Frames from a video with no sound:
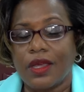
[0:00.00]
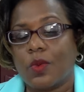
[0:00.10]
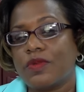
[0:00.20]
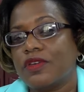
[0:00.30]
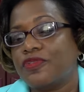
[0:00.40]

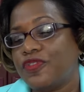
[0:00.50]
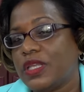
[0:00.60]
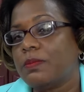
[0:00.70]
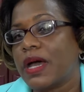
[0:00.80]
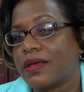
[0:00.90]
with the
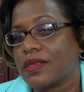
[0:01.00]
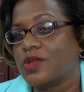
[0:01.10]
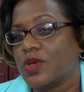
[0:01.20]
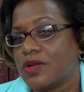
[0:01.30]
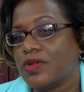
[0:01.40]
feedback that
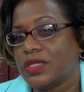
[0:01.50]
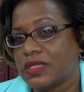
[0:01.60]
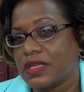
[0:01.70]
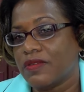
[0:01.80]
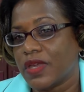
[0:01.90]
we are
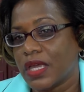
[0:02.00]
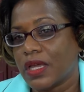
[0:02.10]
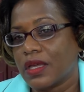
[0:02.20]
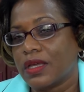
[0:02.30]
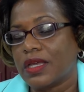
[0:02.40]

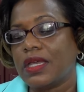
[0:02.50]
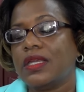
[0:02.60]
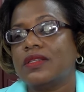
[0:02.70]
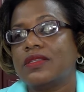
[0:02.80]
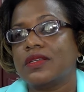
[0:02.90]
receiving
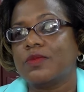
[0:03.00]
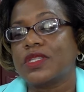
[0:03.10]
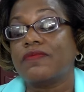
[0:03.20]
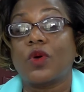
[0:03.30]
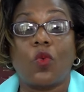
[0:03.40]
in terms
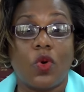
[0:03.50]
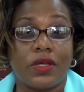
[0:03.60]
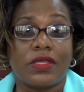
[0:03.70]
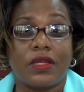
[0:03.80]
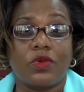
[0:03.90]
of the work
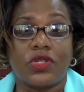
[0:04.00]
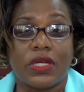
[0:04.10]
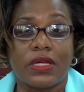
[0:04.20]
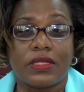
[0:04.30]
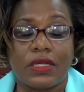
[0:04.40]
St. Lucia
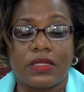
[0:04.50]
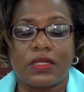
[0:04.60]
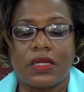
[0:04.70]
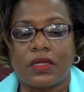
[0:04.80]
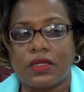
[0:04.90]
has
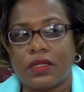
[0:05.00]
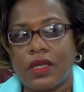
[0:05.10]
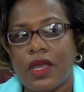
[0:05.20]
undertaken.